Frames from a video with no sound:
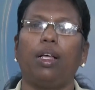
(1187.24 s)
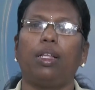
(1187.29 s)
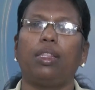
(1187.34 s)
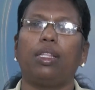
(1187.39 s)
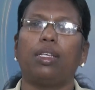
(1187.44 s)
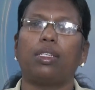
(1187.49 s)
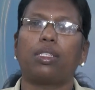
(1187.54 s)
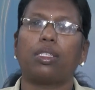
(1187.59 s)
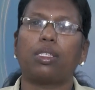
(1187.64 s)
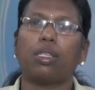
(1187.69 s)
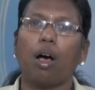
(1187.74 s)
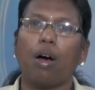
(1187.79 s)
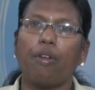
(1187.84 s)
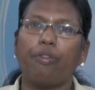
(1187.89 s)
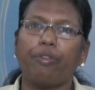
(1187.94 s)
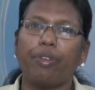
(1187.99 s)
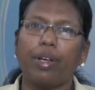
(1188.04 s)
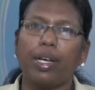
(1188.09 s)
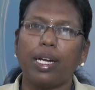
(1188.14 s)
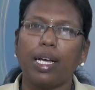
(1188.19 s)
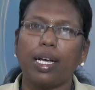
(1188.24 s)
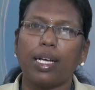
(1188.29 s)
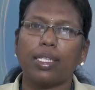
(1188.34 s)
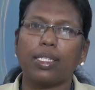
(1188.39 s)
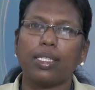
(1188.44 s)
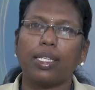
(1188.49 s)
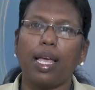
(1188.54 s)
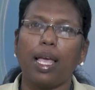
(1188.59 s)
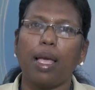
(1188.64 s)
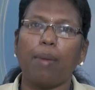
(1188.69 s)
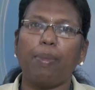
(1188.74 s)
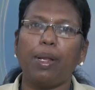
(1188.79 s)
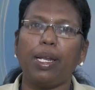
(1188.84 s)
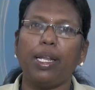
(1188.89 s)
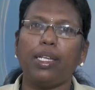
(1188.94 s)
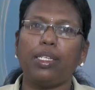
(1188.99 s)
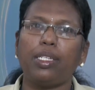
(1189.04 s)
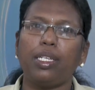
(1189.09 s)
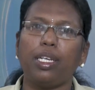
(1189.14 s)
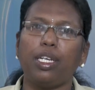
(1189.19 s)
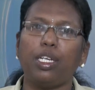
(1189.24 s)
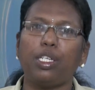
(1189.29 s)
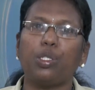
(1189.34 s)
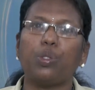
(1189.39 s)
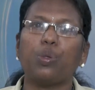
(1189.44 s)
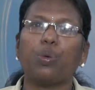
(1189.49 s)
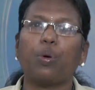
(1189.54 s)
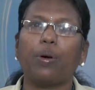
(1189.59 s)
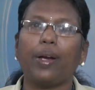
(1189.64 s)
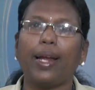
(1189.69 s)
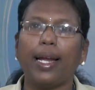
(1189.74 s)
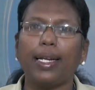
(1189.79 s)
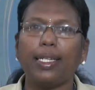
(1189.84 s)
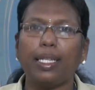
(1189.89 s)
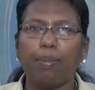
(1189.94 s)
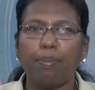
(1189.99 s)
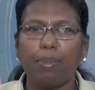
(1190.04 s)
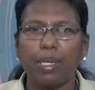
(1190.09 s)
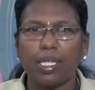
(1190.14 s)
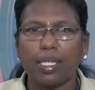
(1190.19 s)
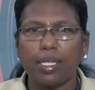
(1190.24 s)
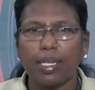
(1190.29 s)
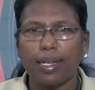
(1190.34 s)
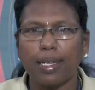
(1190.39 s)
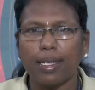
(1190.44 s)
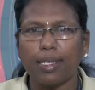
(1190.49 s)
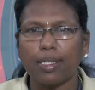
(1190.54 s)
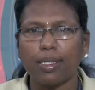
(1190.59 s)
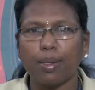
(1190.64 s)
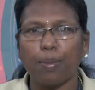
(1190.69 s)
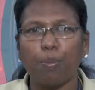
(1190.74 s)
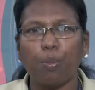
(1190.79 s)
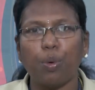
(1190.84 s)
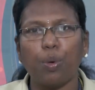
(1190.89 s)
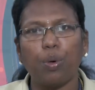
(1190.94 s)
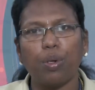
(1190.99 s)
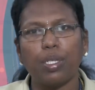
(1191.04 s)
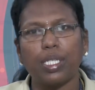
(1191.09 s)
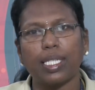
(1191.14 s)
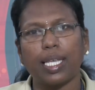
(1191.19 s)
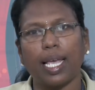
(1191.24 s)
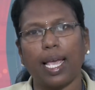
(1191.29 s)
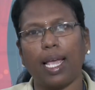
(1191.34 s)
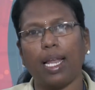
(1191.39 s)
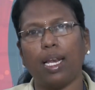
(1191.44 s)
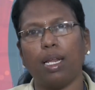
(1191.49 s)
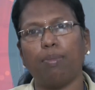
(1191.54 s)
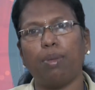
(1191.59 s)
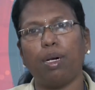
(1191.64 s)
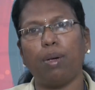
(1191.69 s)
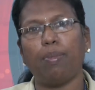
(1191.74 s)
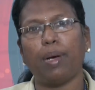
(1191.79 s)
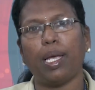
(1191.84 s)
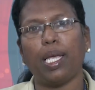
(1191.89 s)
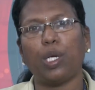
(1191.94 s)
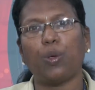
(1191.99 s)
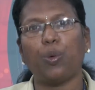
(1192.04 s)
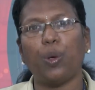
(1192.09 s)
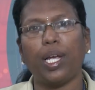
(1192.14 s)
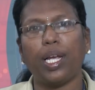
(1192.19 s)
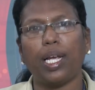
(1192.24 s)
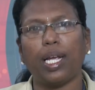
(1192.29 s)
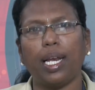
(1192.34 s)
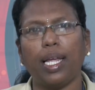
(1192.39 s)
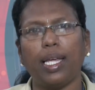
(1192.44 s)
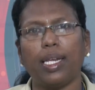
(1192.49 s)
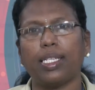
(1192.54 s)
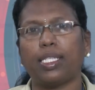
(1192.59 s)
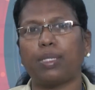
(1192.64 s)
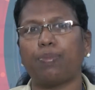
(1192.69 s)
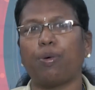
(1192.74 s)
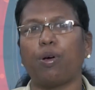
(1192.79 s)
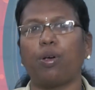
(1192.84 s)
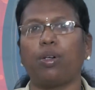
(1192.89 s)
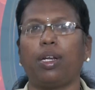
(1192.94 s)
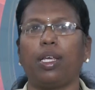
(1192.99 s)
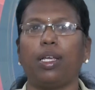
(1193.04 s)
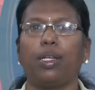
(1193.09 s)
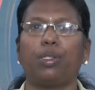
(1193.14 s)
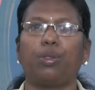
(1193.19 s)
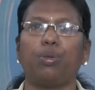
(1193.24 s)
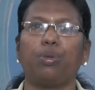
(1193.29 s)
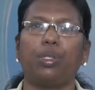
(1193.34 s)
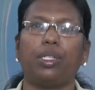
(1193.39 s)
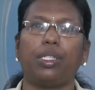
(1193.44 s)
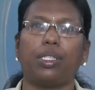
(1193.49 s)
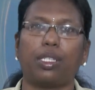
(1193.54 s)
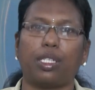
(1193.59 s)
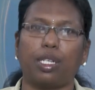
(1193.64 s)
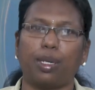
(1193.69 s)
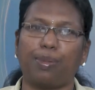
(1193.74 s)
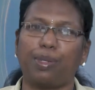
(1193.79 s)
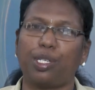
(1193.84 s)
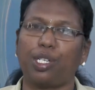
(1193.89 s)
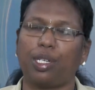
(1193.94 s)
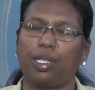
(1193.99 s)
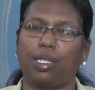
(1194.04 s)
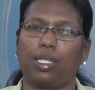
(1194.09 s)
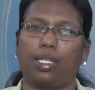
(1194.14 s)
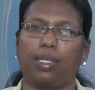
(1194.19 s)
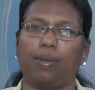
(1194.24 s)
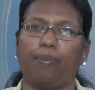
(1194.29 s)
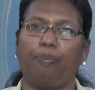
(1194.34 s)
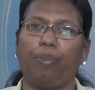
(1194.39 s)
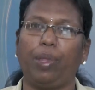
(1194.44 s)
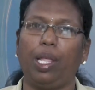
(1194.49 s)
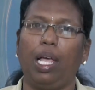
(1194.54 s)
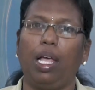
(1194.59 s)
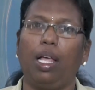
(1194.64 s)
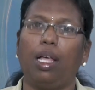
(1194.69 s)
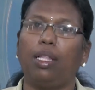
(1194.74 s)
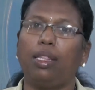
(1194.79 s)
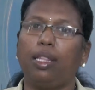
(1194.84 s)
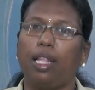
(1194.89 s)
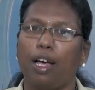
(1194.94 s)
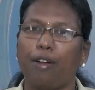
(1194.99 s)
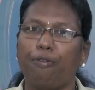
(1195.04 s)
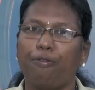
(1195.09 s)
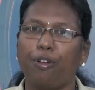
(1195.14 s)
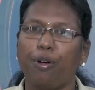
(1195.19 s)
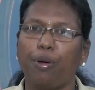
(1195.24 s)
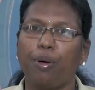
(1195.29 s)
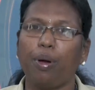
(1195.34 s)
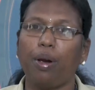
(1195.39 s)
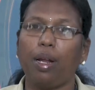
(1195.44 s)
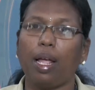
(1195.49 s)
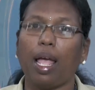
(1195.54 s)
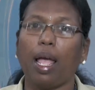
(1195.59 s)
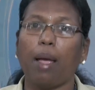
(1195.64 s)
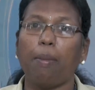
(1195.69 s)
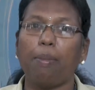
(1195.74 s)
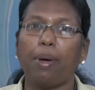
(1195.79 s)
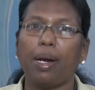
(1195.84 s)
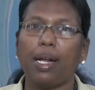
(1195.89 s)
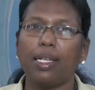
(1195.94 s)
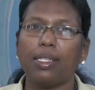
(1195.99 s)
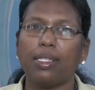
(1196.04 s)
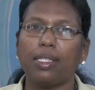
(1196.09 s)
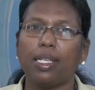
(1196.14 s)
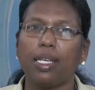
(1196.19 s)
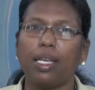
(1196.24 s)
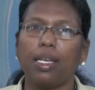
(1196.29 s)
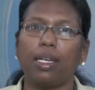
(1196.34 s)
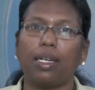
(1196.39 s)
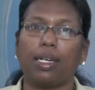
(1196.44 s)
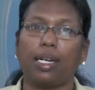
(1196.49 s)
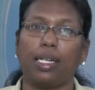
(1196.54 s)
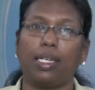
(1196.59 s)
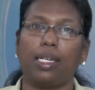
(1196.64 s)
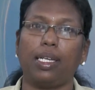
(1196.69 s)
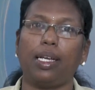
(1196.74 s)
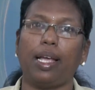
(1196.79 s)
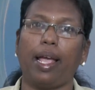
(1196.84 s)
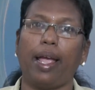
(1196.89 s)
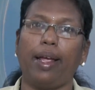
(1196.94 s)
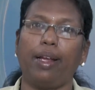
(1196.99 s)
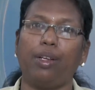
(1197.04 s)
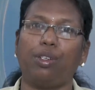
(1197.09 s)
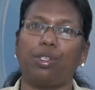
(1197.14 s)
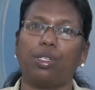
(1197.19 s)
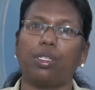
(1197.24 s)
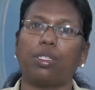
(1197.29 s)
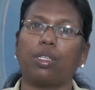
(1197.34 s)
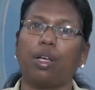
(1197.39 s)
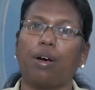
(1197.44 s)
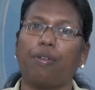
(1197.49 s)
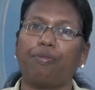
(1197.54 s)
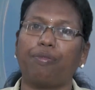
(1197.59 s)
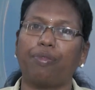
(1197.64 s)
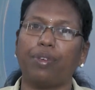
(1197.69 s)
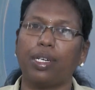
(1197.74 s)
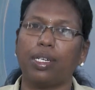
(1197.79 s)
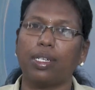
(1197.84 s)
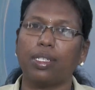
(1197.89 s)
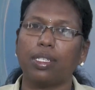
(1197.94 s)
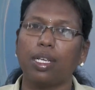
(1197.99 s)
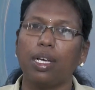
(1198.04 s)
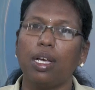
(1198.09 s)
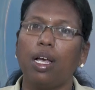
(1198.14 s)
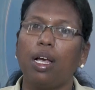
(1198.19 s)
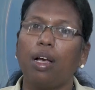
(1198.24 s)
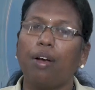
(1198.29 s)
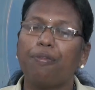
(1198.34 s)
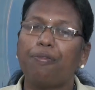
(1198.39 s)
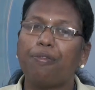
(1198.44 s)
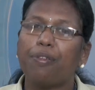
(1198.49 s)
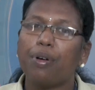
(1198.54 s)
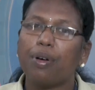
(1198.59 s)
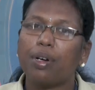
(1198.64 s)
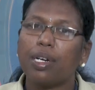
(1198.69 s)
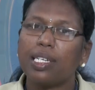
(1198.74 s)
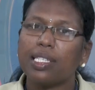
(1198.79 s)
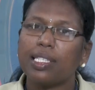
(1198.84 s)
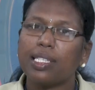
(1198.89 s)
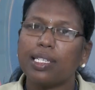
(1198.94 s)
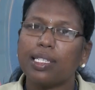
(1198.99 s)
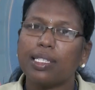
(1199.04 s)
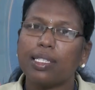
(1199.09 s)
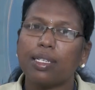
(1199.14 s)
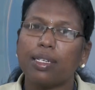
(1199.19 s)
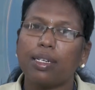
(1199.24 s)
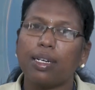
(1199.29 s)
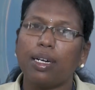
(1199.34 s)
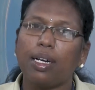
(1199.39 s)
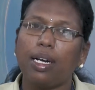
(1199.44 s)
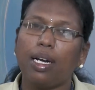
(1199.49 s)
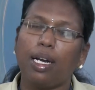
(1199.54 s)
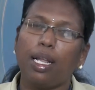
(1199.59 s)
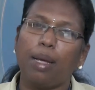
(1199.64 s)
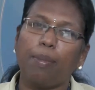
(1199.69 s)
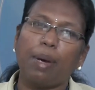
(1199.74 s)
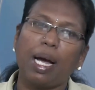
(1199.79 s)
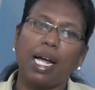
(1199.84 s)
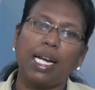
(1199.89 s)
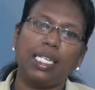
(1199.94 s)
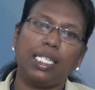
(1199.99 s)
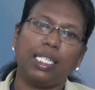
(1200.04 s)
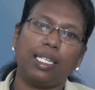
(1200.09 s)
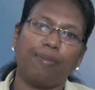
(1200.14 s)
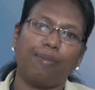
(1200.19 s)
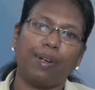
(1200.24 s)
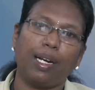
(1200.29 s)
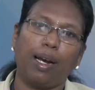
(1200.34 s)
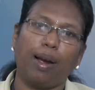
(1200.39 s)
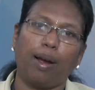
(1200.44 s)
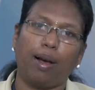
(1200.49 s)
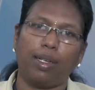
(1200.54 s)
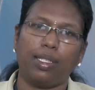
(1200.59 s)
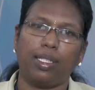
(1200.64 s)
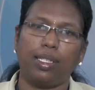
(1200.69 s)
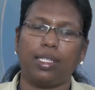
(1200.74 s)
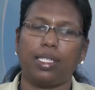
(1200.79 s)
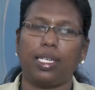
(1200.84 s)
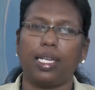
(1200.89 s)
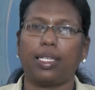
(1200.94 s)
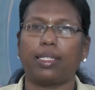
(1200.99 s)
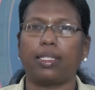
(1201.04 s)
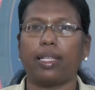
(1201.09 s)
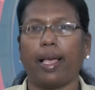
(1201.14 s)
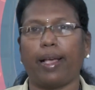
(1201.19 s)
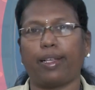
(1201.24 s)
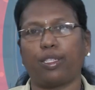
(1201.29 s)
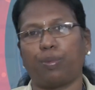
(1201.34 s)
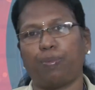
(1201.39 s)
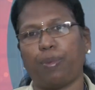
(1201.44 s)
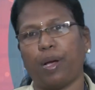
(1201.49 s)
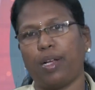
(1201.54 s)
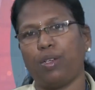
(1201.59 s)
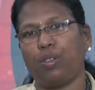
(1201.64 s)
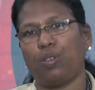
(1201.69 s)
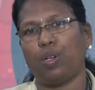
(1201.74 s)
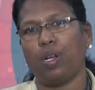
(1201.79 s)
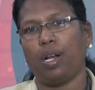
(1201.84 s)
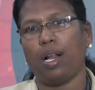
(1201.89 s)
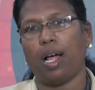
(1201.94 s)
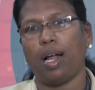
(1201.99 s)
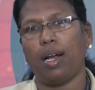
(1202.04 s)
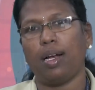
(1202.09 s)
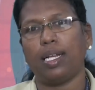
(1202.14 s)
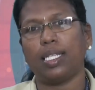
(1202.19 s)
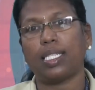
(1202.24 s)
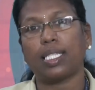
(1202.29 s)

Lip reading: The software has the ability to create the business more scalable by quickly responding to disruptions. Therefore, embracing cutting-edge softwares focuses on demand-driven logistics expansion and